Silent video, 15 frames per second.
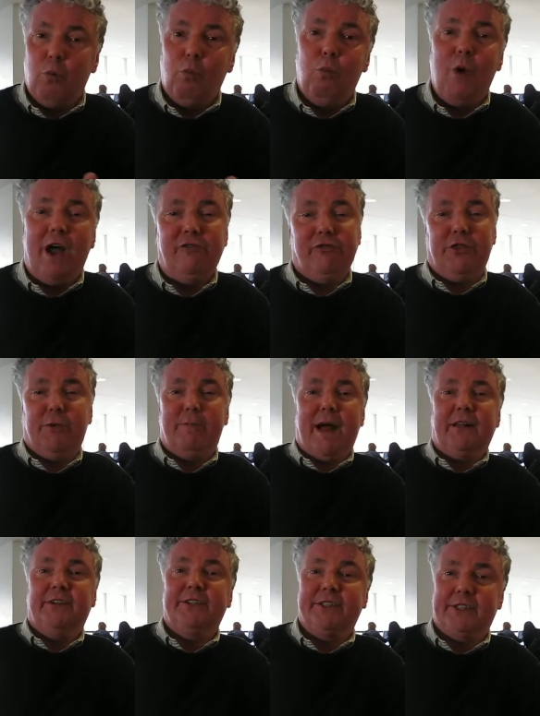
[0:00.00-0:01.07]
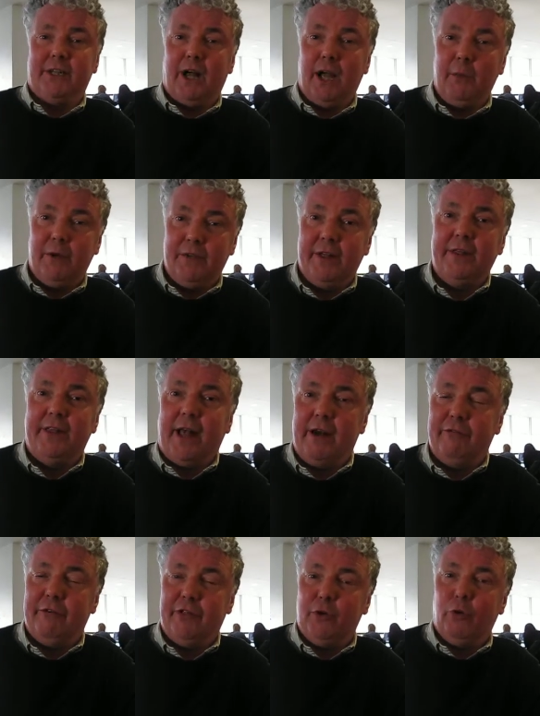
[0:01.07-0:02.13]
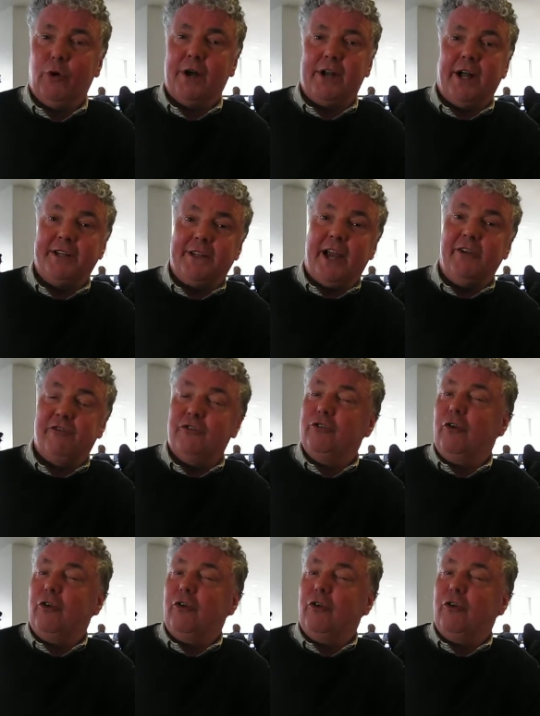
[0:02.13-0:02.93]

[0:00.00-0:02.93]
where should the balance lie within that for the organisation